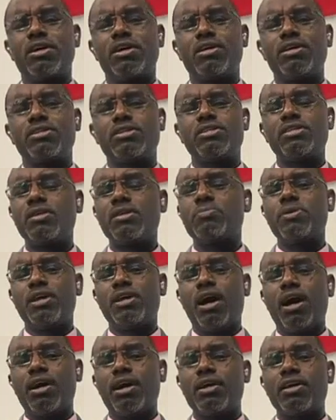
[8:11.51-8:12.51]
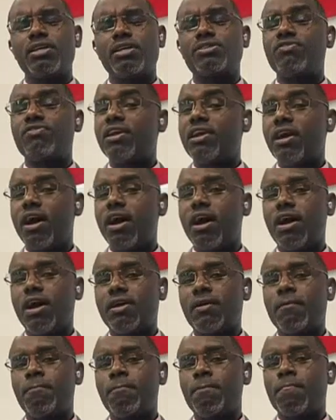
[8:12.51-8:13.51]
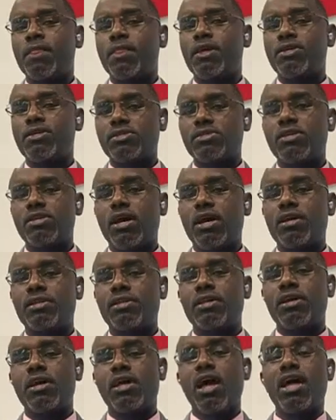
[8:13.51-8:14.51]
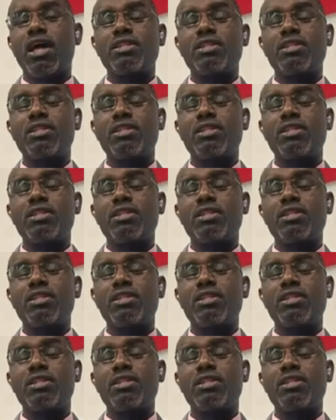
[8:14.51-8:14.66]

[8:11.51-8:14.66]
CPI is very high inside,